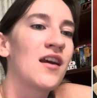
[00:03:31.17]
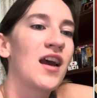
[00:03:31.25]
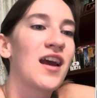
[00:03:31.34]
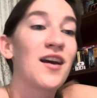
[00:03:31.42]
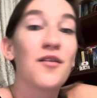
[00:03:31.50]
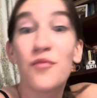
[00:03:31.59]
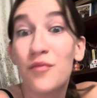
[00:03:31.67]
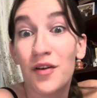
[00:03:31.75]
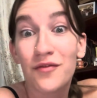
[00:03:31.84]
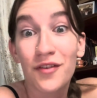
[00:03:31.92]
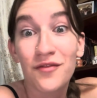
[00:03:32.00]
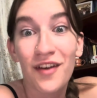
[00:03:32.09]
And one
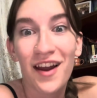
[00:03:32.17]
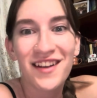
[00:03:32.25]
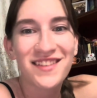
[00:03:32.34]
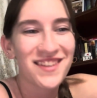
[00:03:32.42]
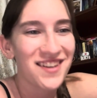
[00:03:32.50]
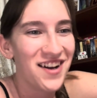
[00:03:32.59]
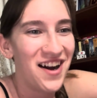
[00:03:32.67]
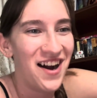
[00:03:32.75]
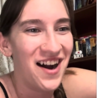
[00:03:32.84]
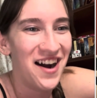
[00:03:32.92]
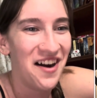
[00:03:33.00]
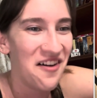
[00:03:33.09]
fun fact, wait,
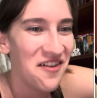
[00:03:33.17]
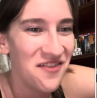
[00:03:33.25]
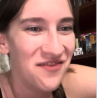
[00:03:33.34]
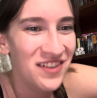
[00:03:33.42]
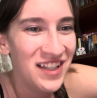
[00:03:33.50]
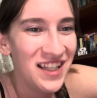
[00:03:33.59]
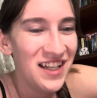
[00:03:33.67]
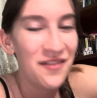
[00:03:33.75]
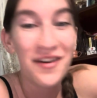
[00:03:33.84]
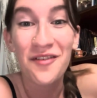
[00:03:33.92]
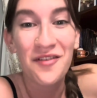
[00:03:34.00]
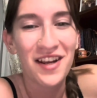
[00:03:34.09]

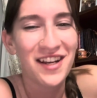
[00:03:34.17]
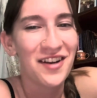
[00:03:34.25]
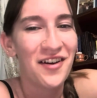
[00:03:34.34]
no,